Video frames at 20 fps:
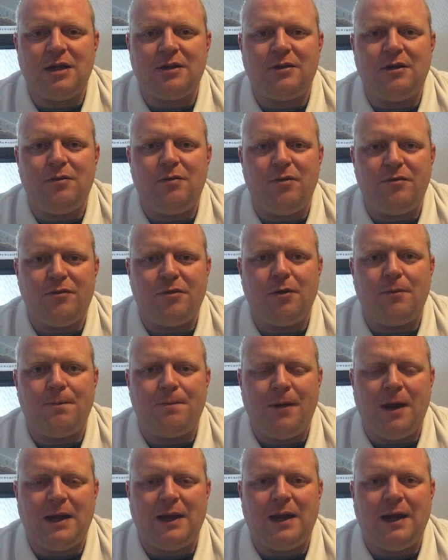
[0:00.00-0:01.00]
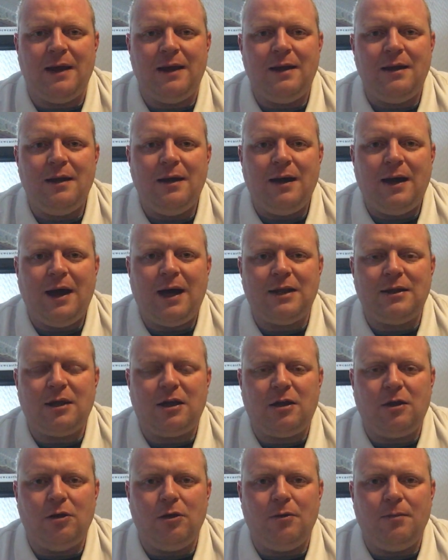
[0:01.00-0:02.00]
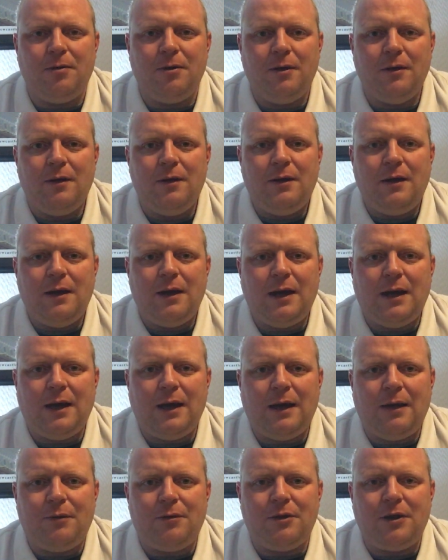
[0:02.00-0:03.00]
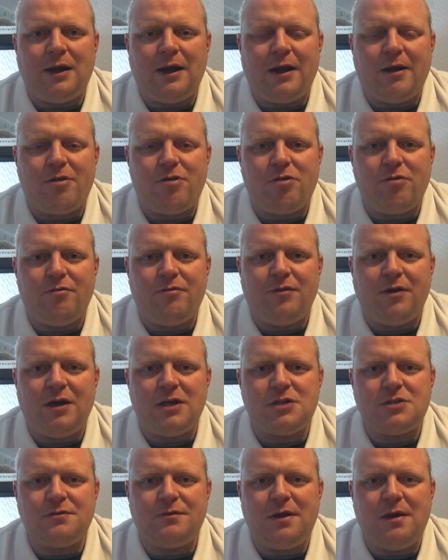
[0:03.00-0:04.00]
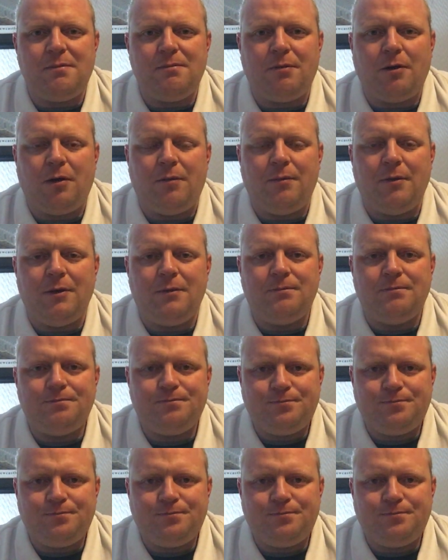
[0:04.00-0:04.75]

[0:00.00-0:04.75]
I think we've got better at the club with the likes of Sven Botman